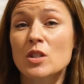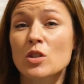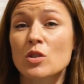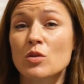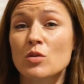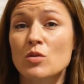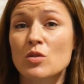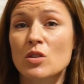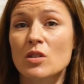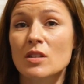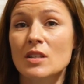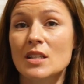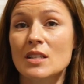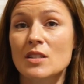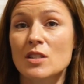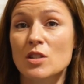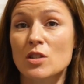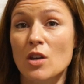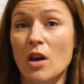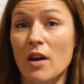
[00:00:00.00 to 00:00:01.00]
usually
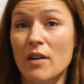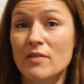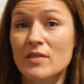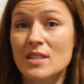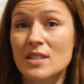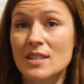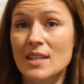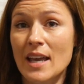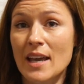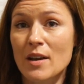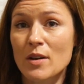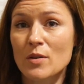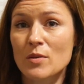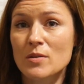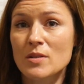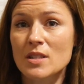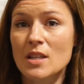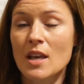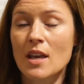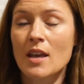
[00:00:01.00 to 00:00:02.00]
soft
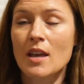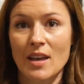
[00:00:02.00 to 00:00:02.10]
sounds,